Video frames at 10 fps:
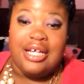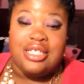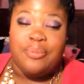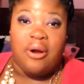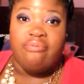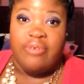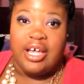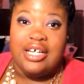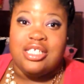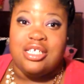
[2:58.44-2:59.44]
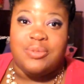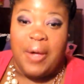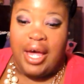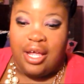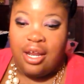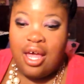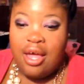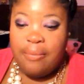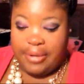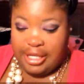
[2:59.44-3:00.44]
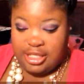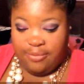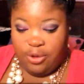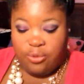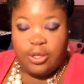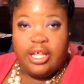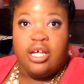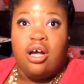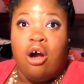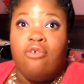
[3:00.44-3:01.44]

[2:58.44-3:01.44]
it's perfect, it's just fine, because if you really